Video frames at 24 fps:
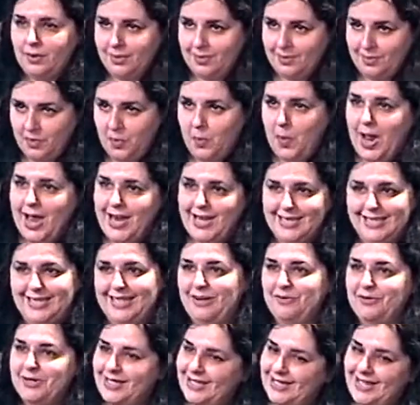went,
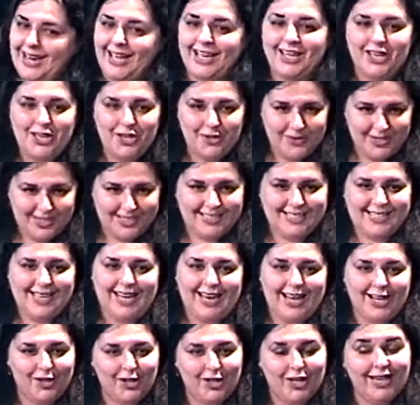and it was like you had
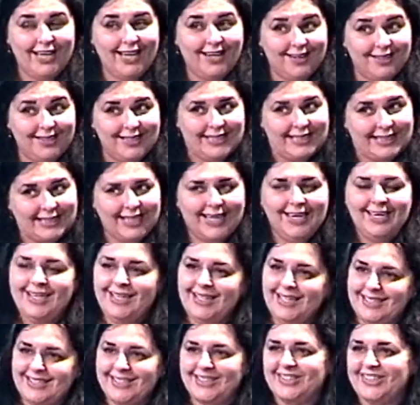said, I got a little,
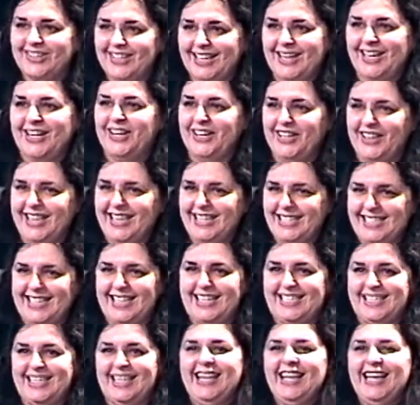oh, you know, this
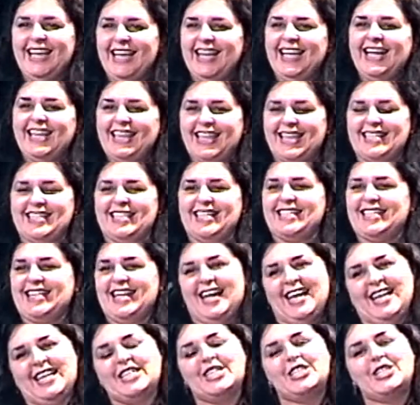is
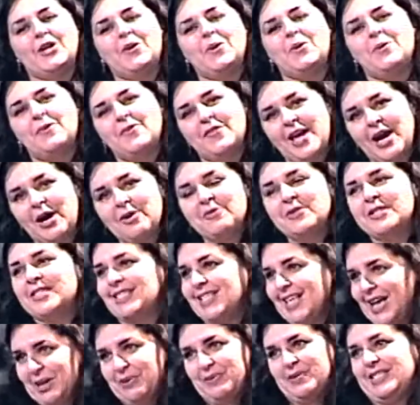nice. So that was
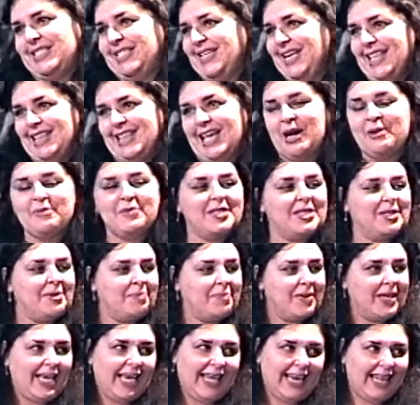it. That was the
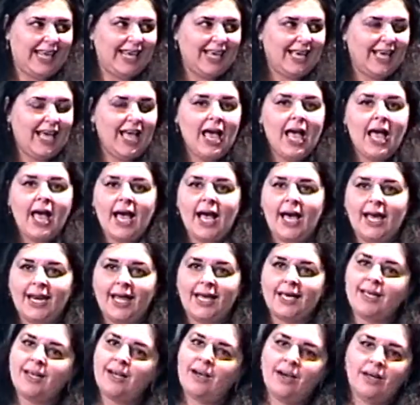beginning. And
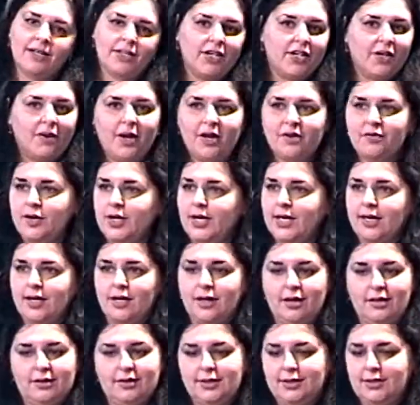I can't, you know, I really
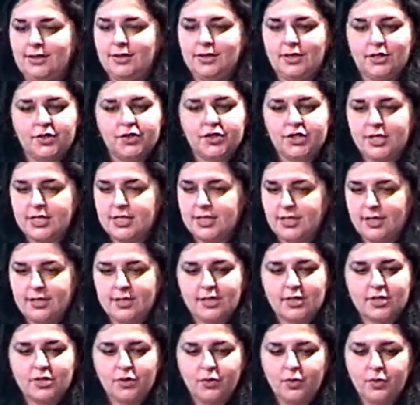can't do
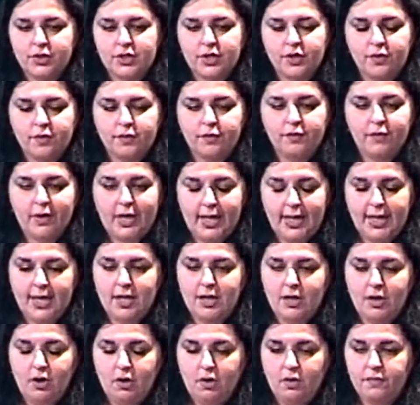justice at all to the
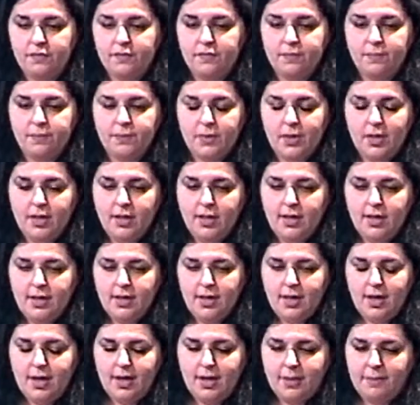feeling of,
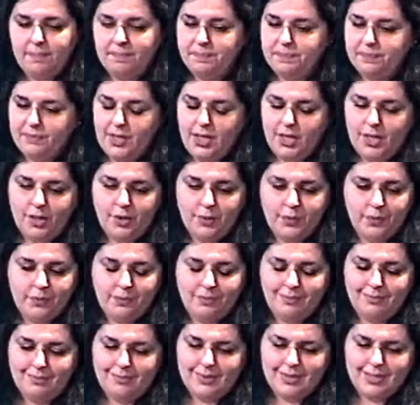you
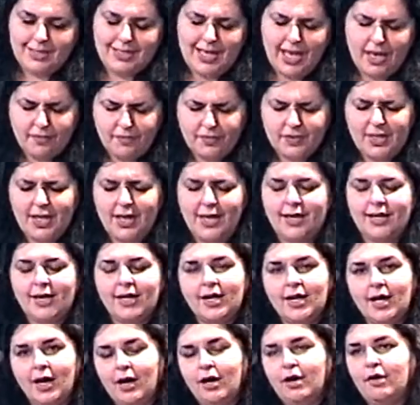know, safety
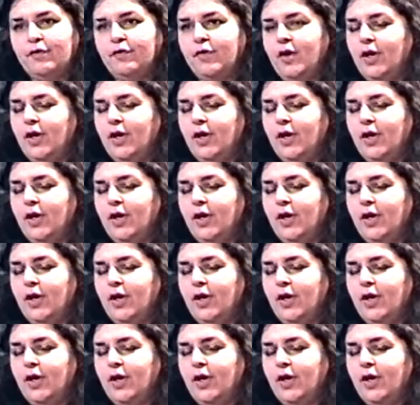and love